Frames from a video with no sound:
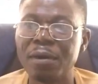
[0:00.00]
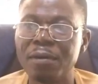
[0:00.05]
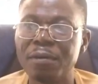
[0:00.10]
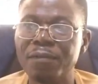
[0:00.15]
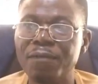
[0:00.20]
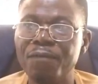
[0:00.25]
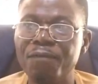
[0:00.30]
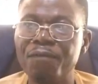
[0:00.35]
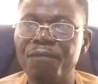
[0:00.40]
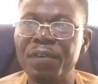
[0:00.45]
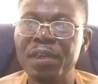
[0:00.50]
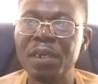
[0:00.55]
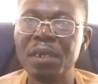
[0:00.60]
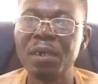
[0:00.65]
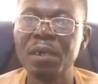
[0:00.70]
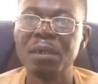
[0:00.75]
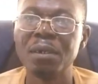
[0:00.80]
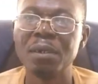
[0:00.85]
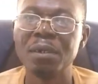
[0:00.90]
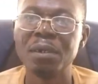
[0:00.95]

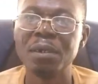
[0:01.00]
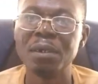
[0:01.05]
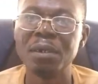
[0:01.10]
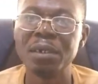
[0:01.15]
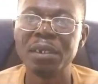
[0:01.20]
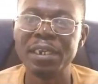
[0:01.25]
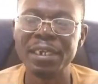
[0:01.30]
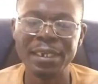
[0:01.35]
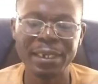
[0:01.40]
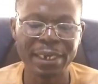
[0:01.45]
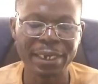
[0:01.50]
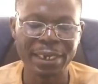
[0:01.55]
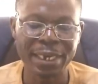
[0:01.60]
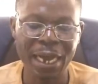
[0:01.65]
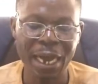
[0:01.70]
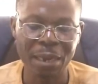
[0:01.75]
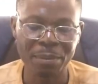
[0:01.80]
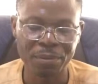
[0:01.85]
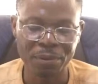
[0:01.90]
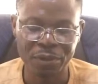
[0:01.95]
fill in the
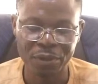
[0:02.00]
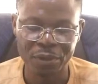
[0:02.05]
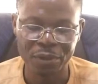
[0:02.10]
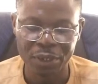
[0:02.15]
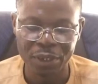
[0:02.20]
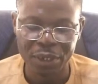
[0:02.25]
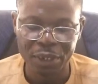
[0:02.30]
gaps.